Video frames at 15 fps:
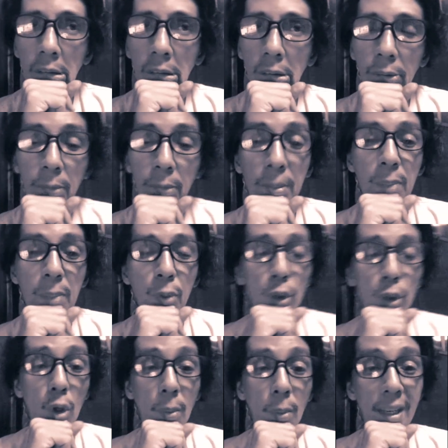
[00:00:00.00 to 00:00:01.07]
what people
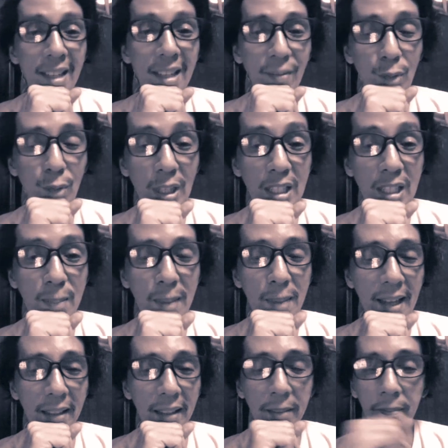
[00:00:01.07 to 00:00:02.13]
normally would expect.